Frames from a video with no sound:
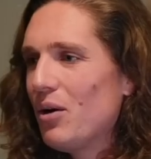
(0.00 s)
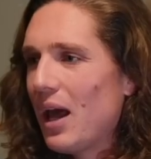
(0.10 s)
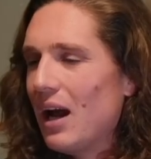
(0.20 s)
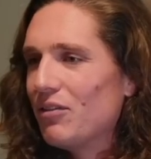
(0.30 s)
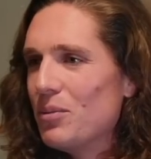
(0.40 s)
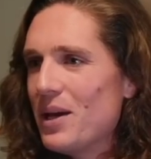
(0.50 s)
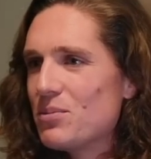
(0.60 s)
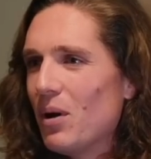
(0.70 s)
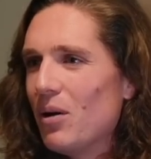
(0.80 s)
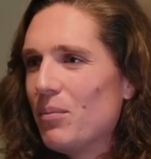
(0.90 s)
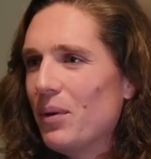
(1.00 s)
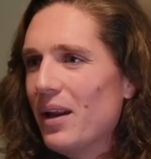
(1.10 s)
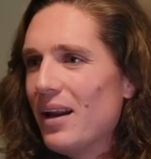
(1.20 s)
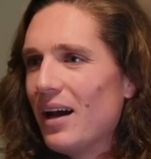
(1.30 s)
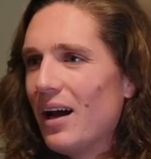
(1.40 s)
go again after baseball, but
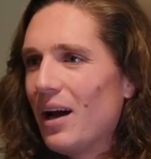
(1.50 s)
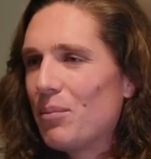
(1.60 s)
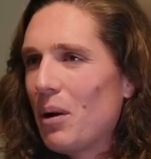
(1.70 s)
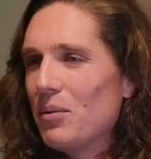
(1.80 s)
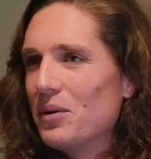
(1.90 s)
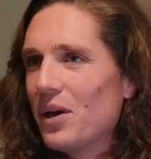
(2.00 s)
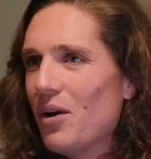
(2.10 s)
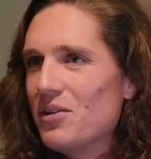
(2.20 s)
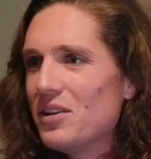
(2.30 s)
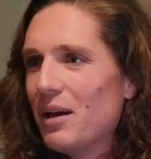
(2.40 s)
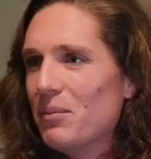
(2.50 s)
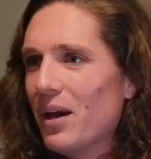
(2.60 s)
yeah. I probably wouldn't go until I'm